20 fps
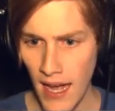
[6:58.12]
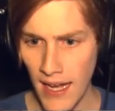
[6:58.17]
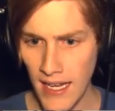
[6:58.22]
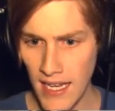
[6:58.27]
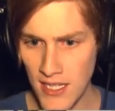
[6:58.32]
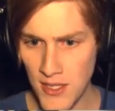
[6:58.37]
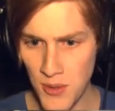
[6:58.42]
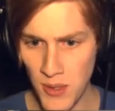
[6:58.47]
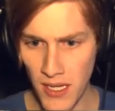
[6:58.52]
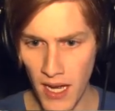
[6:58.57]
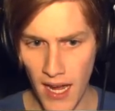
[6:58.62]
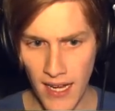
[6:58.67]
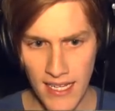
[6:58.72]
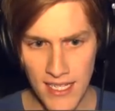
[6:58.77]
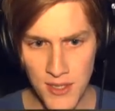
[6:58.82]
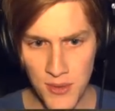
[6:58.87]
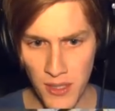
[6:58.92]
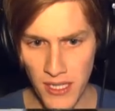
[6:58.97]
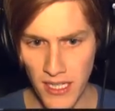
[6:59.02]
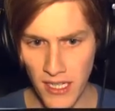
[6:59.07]
I guess we're I
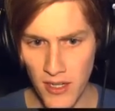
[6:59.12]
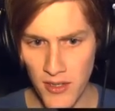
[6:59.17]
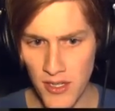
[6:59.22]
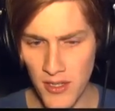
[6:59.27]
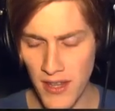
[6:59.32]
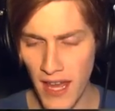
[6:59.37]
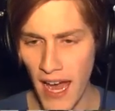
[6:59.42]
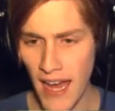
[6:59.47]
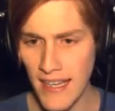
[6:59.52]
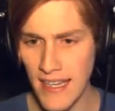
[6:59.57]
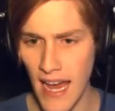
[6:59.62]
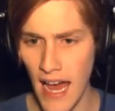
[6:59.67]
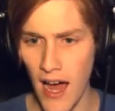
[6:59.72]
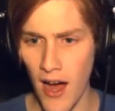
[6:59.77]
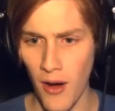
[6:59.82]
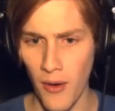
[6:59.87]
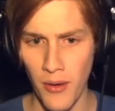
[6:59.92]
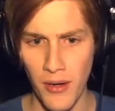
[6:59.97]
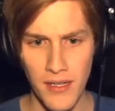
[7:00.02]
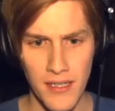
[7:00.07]
guess we're gonna go do that
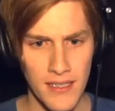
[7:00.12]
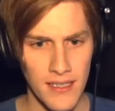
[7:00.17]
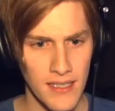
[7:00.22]
now.